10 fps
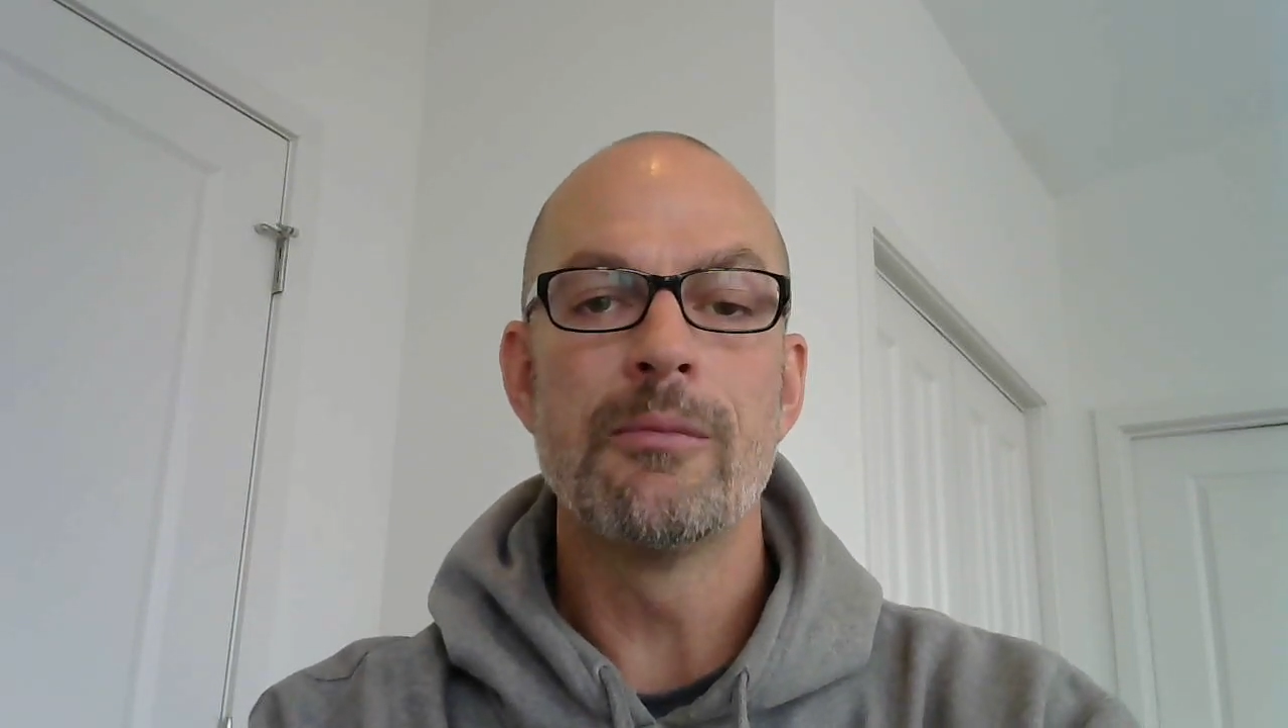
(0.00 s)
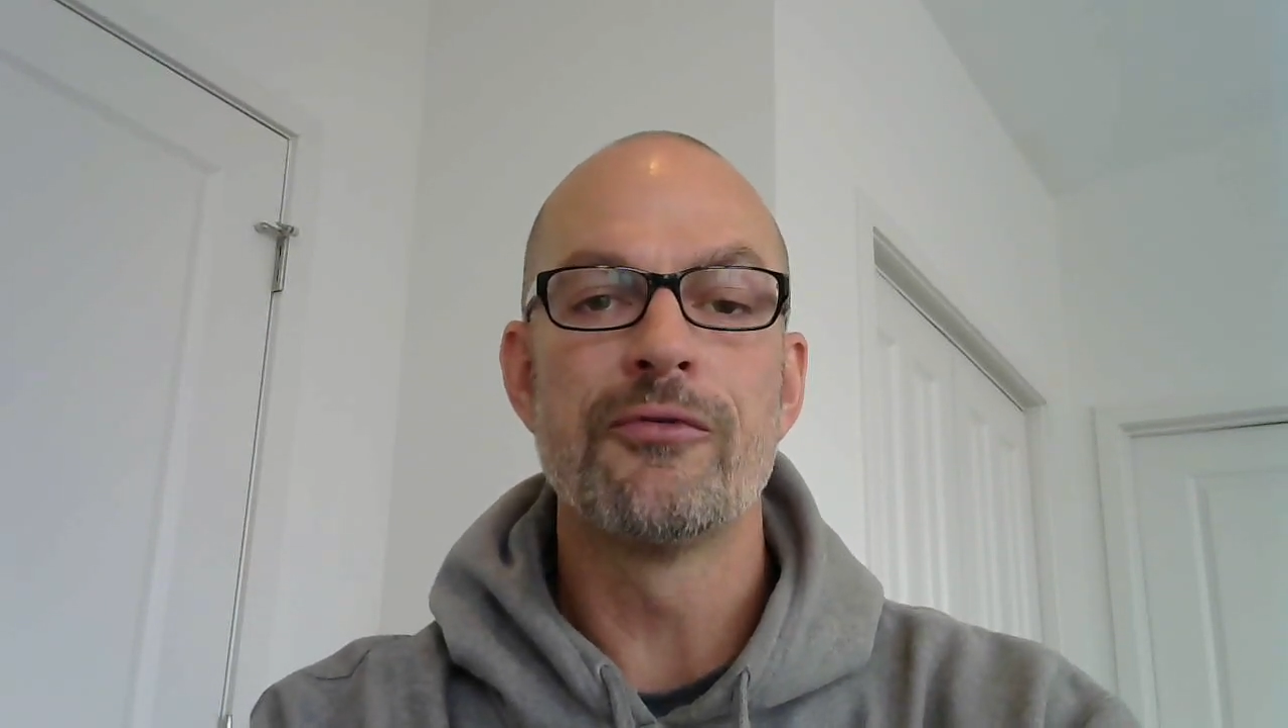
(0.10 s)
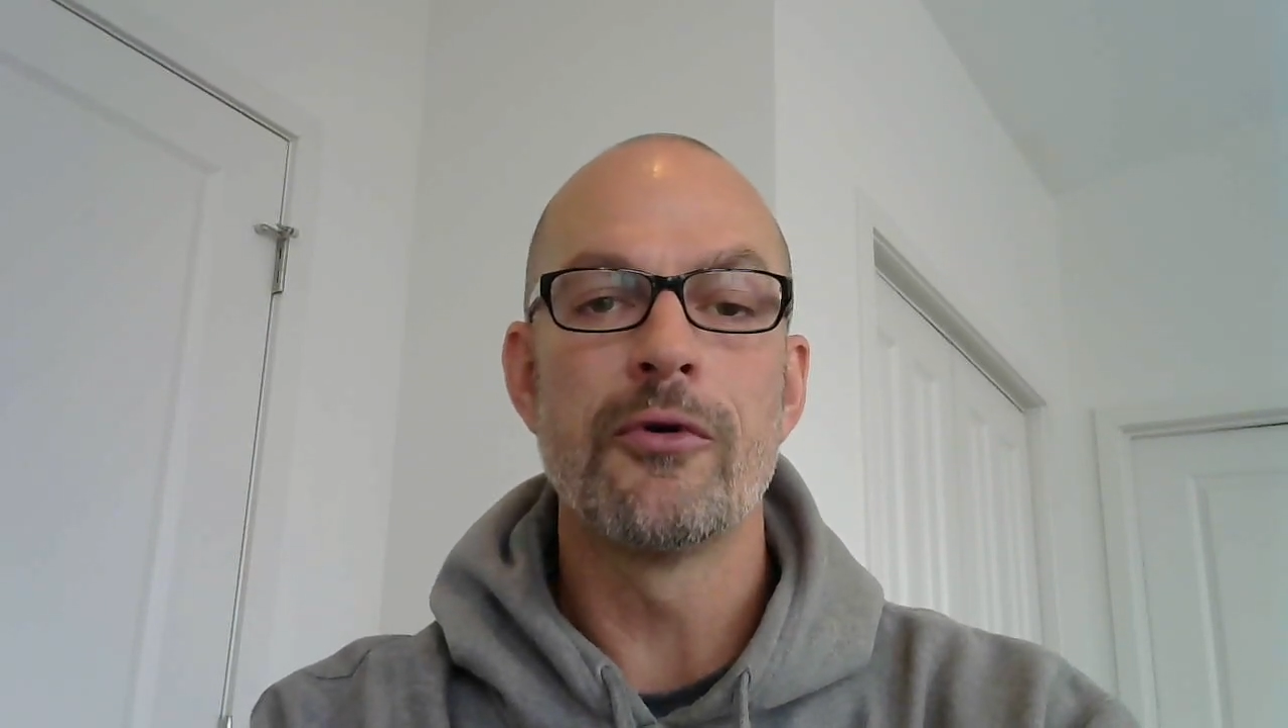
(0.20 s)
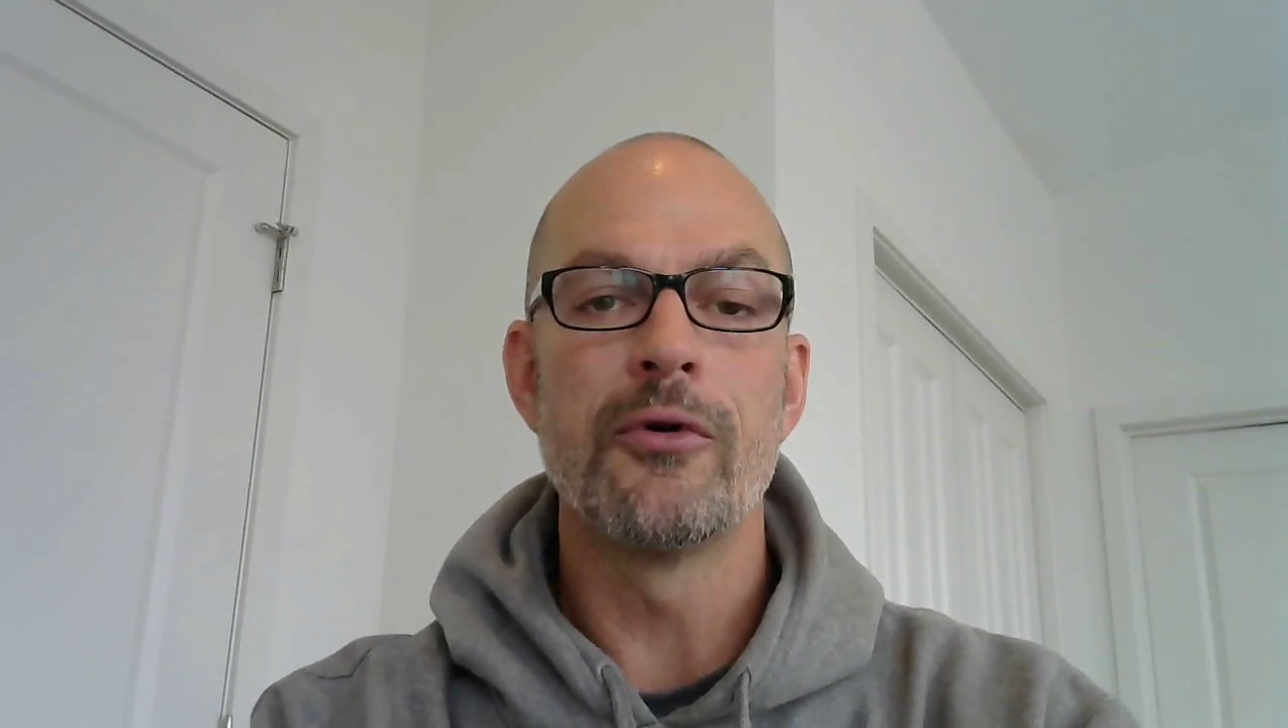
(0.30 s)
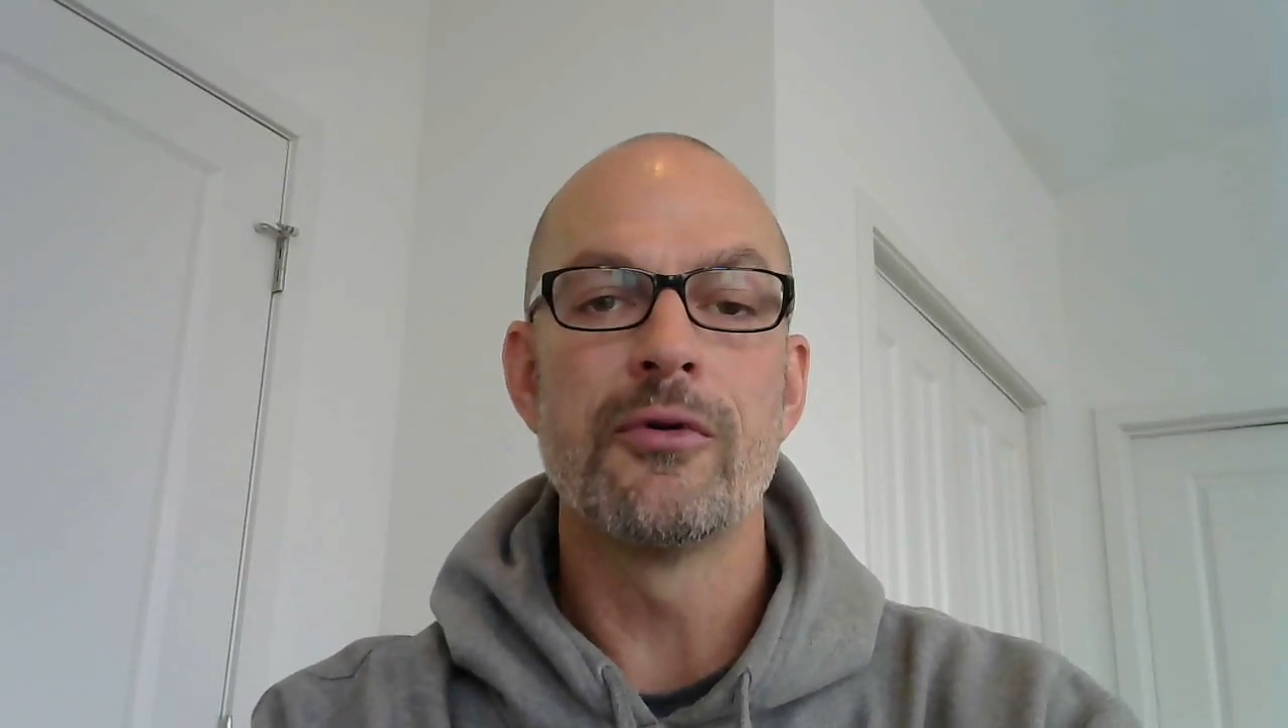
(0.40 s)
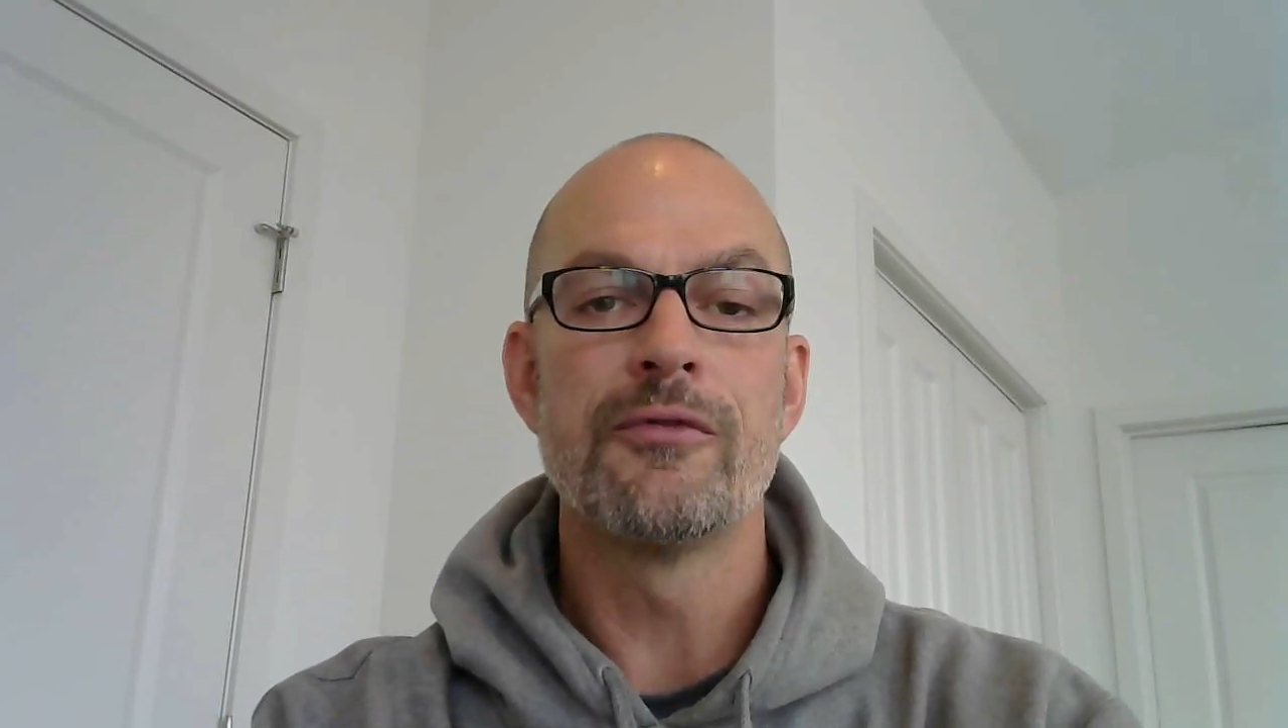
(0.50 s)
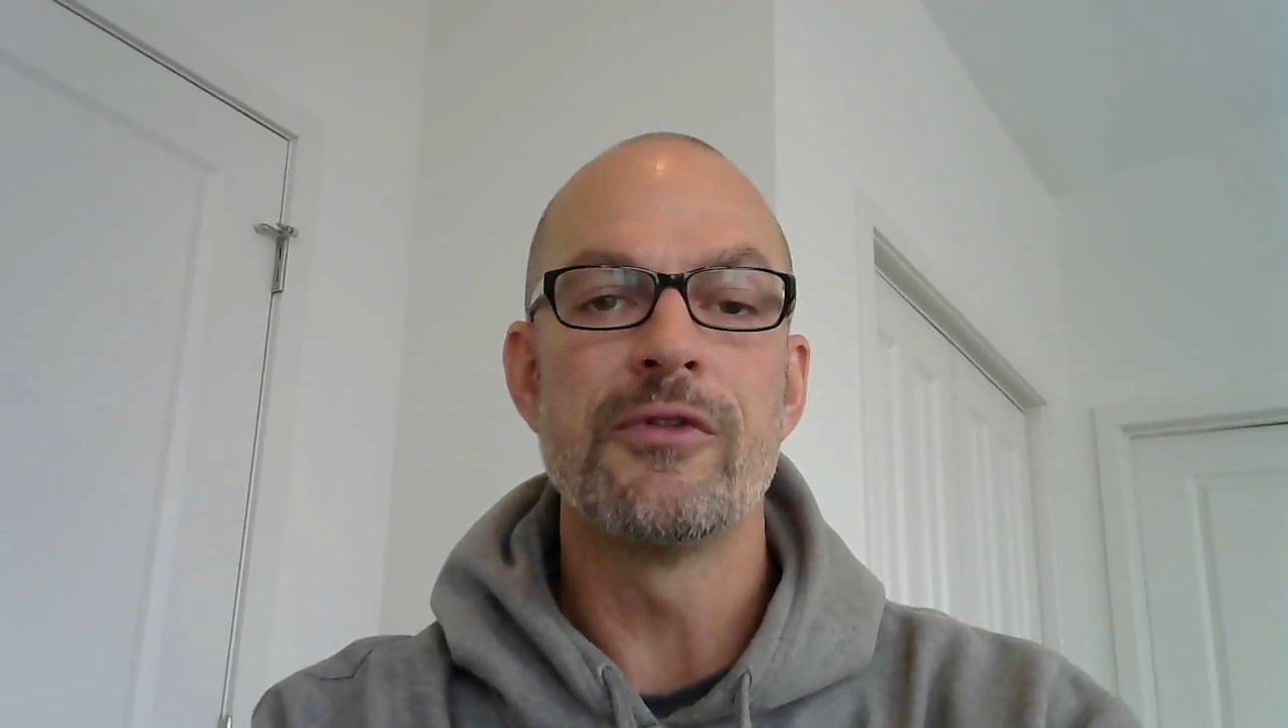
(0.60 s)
for